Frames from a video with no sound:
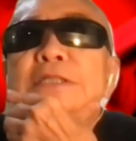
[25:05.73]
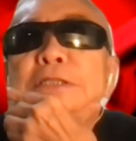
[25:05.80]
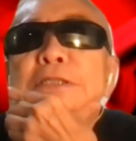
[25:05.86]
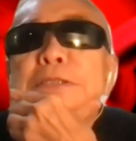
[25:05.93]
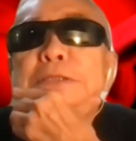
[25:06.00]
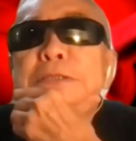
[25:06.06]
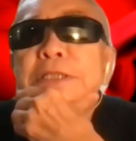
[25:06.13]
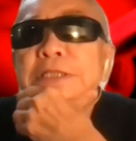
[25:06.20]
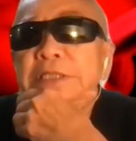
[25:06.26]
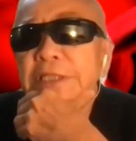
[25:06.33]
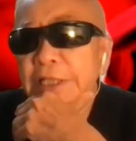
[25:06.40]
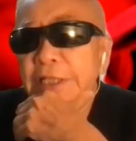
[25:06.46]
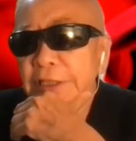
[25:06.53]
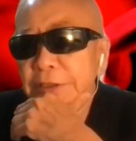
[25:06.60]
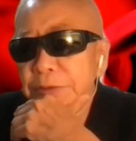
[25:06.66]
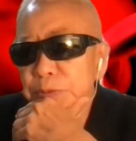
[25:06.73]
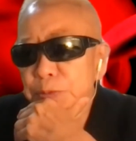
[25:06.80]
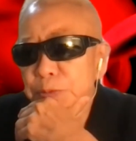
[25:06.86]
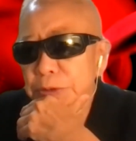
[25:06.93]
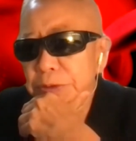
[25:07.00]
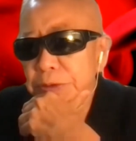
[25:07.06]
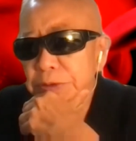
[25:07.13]
At the end,
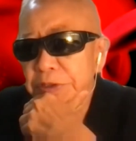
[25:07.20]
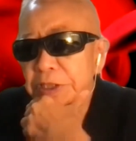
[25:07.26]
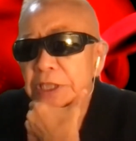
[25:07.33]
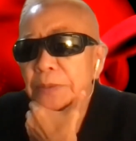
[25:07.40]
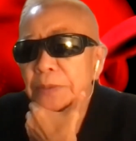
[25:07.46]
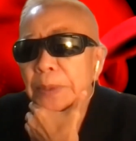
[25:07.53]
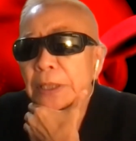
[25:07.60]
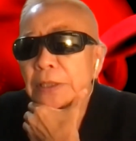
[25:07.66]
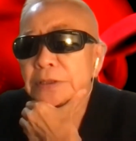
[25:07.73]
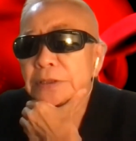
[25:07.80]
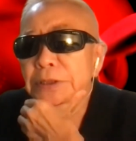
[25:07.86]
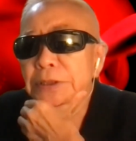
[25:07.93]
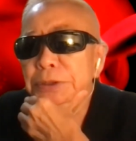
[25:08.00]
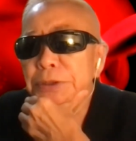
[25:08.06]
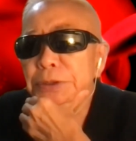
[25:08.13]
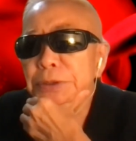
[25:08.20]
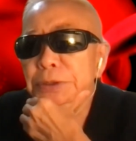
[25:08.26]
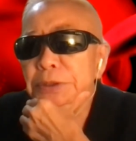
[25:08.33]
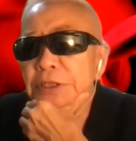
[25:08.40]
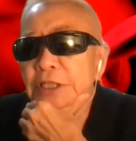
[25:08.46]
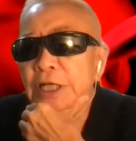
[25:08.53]
we'll think about the